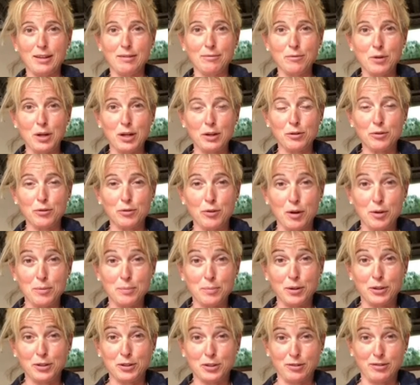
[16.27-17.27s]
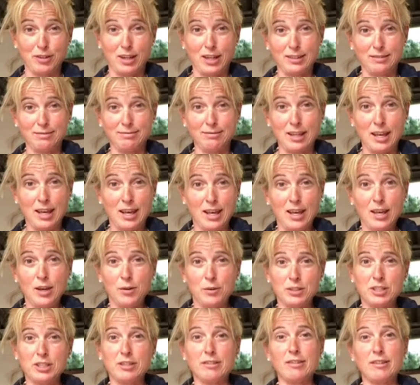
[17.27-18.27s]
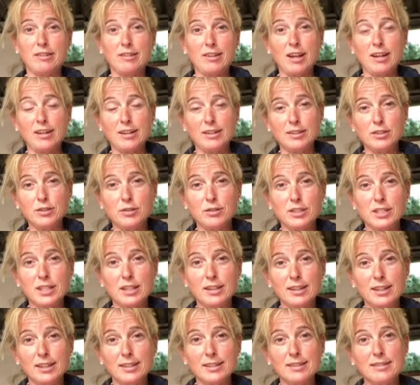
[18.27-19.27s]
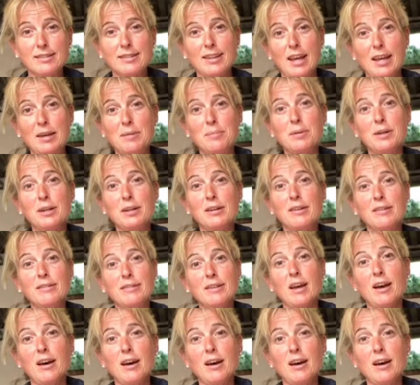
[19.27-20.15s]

in wheel throwing pottery, which is a slightly daunting thing to say because